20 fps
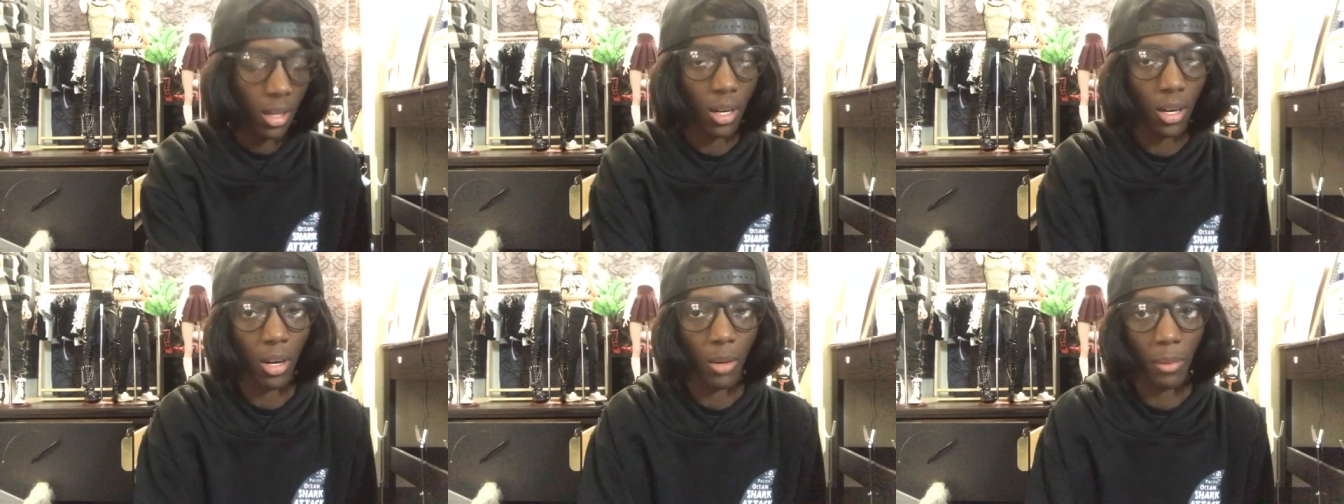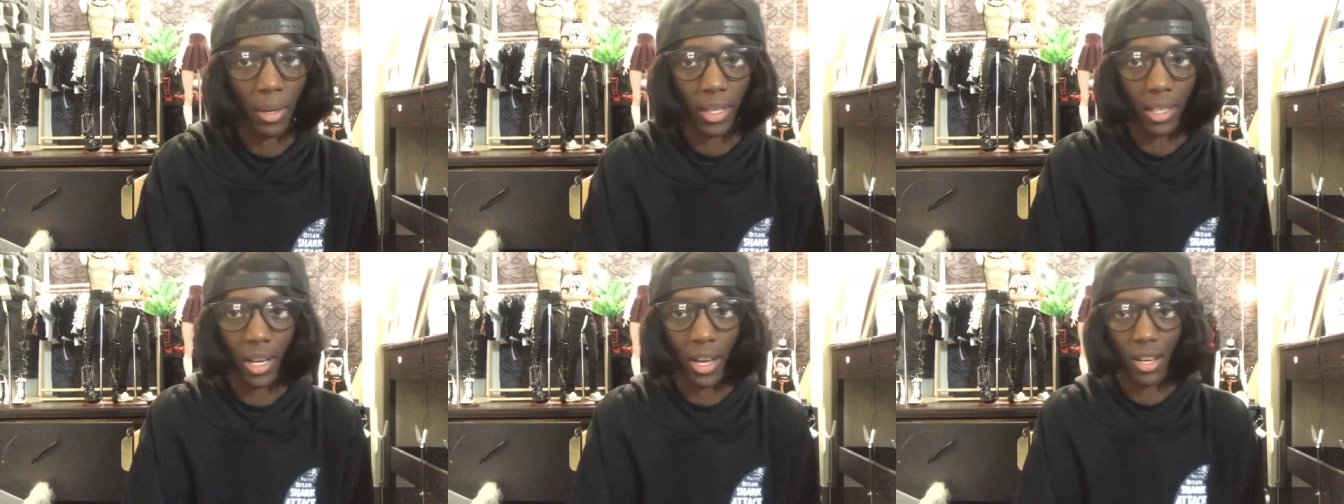Oh
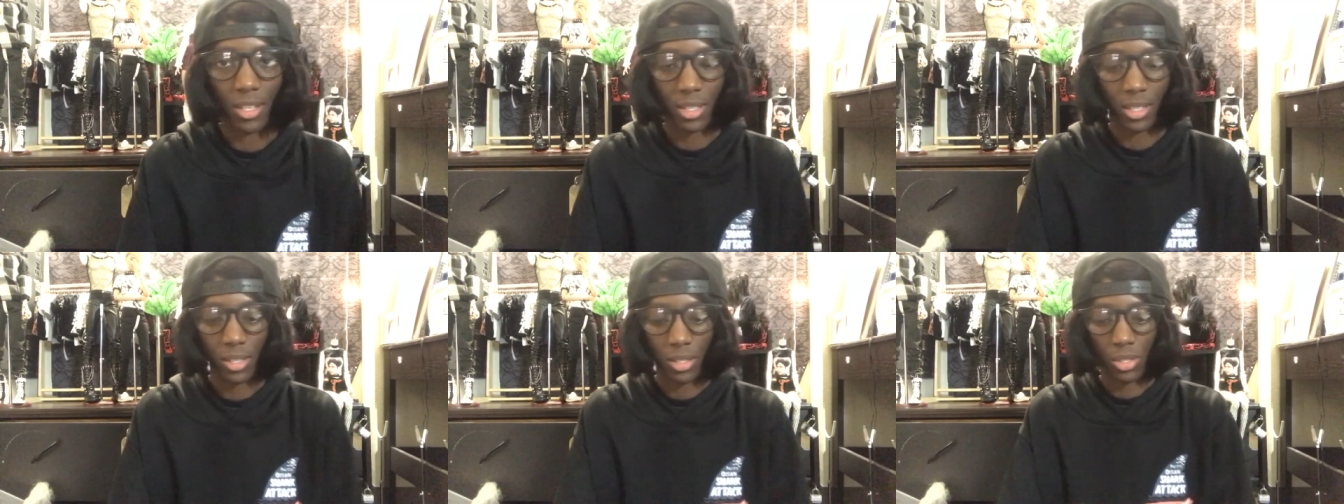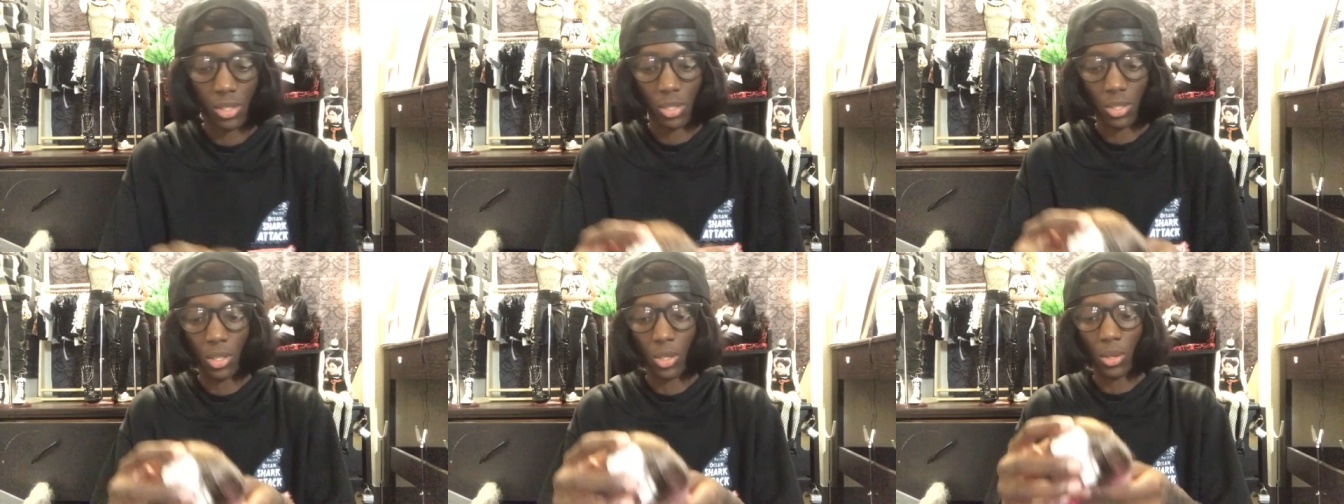my gosh, it
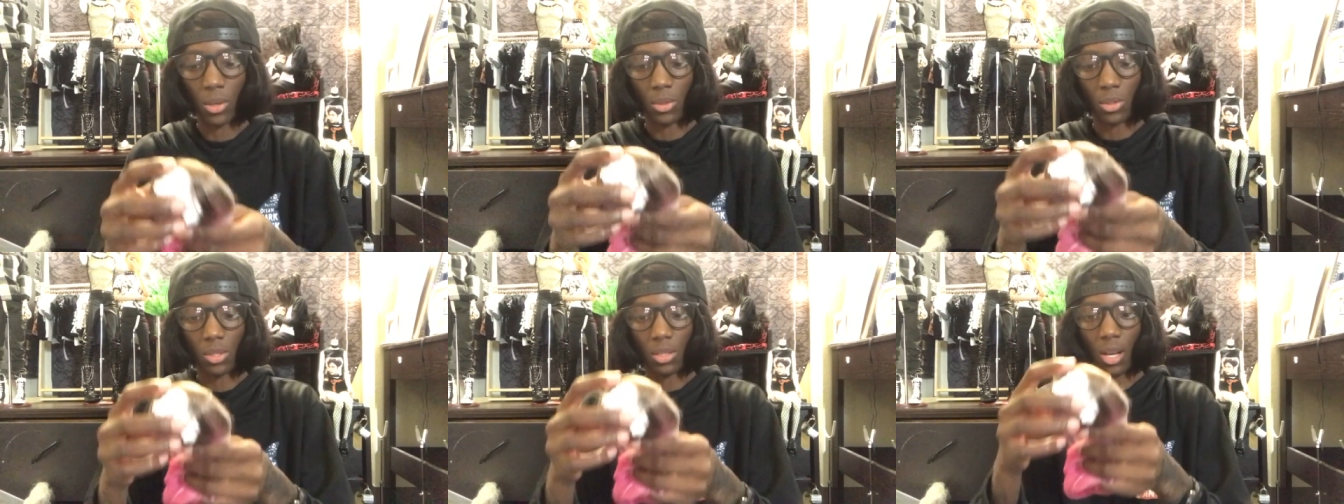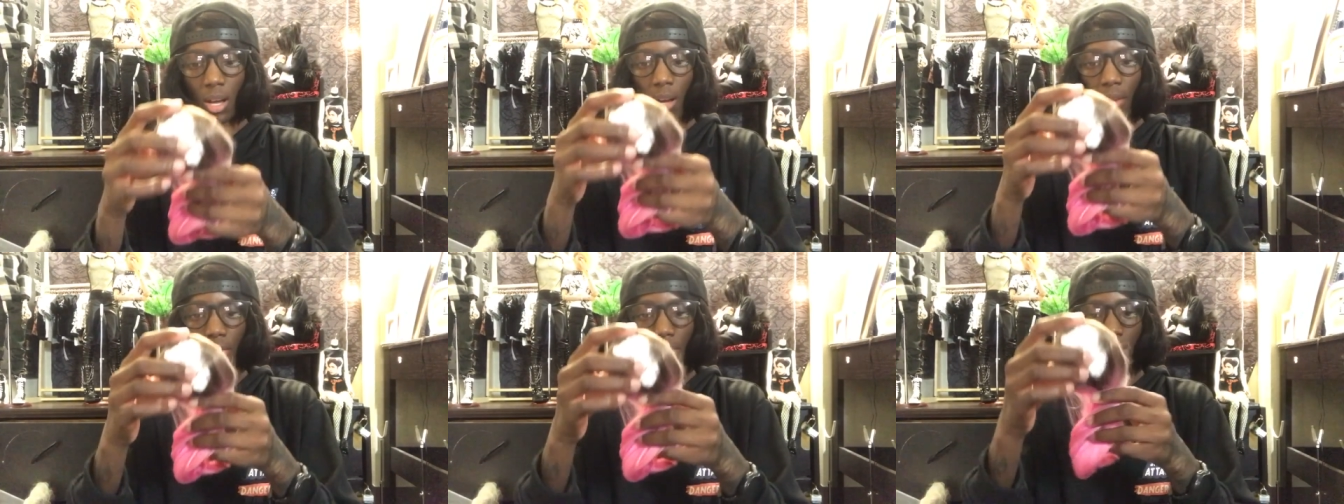is so
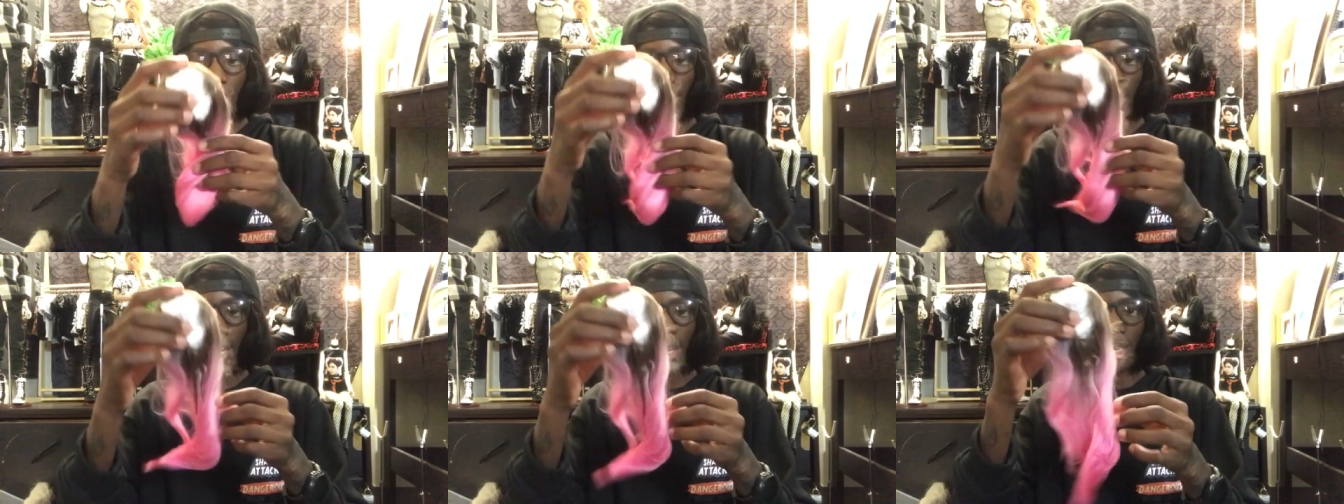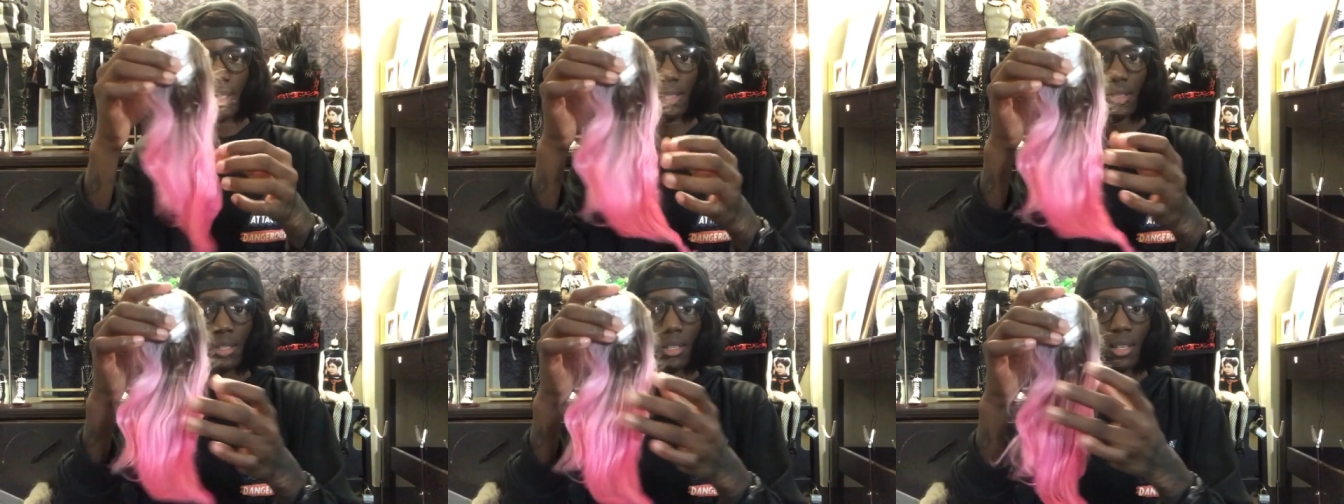soft, you
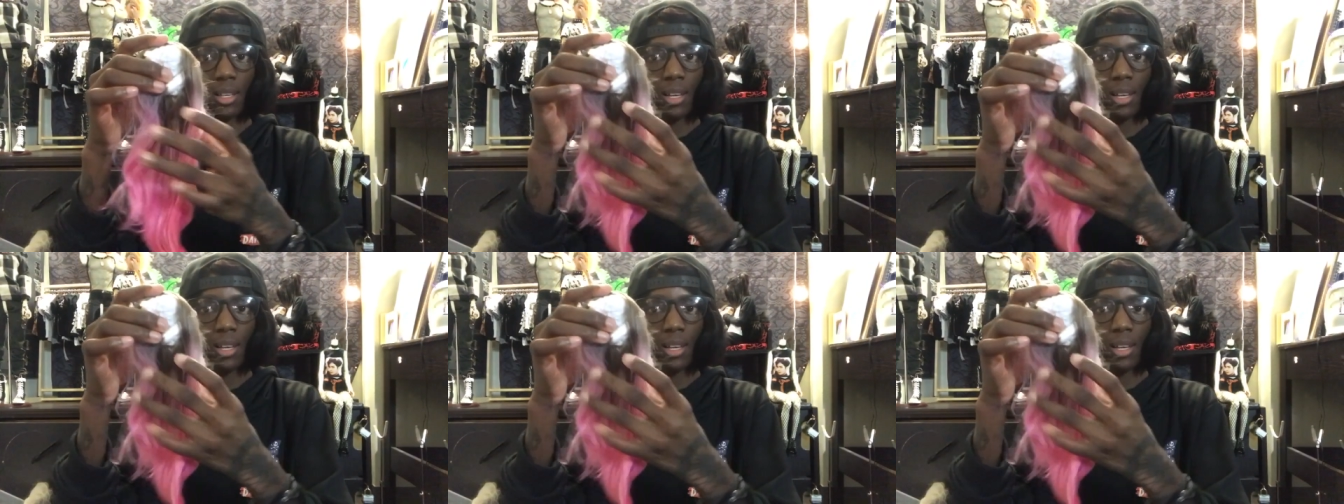guys.